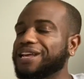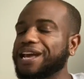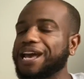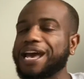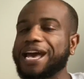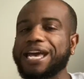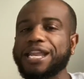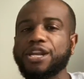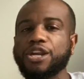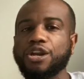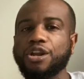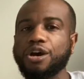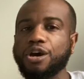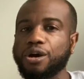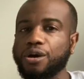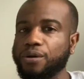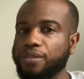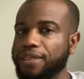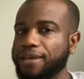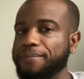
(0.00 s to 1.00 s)
I
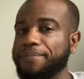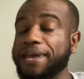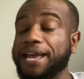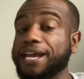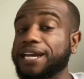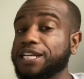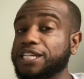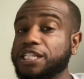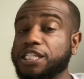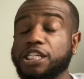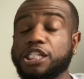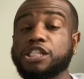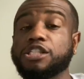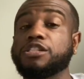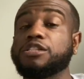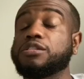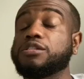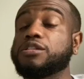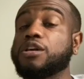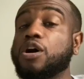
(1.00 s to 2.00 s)
know that packaging is
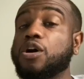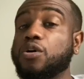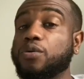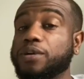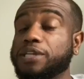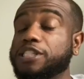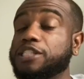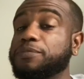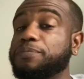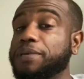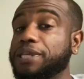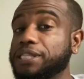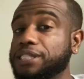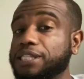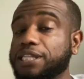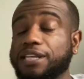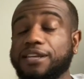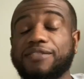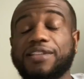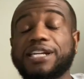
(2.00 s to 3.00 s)
so
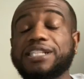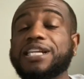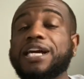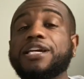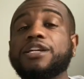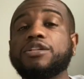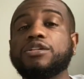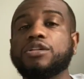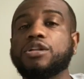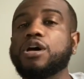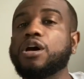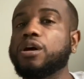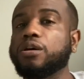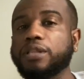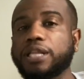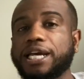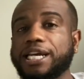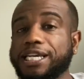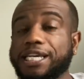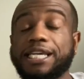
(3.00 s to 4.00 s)
expensive. That's how you know,
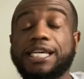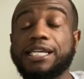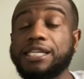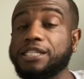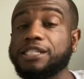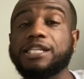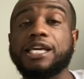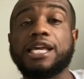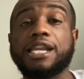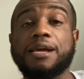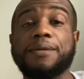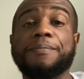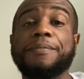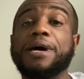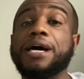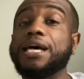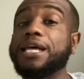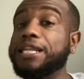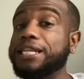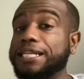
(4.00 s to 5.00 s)
like, he's getting
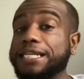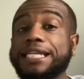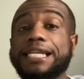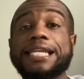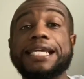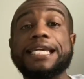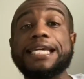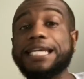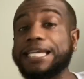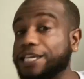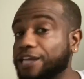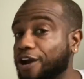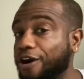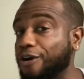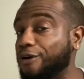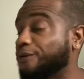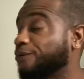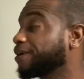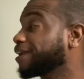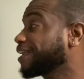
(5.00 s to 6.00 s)
money,
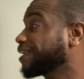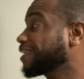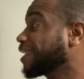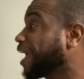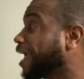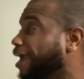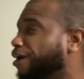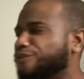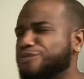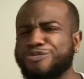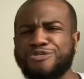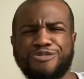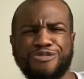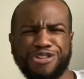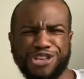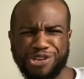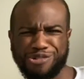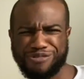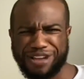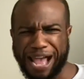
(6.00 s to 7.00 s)
okay? Ooh,
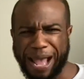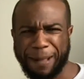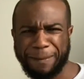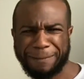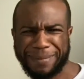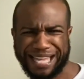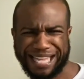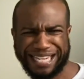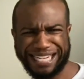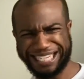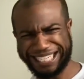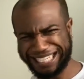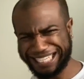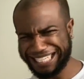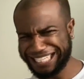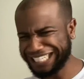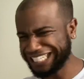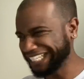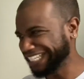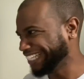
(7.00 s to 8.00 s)
you got
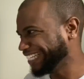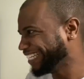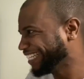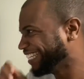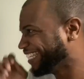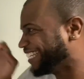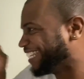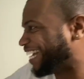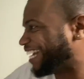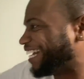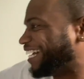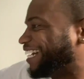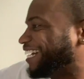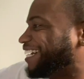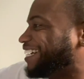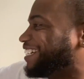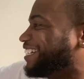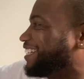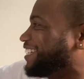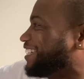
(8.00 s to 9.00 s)
money. Yeah.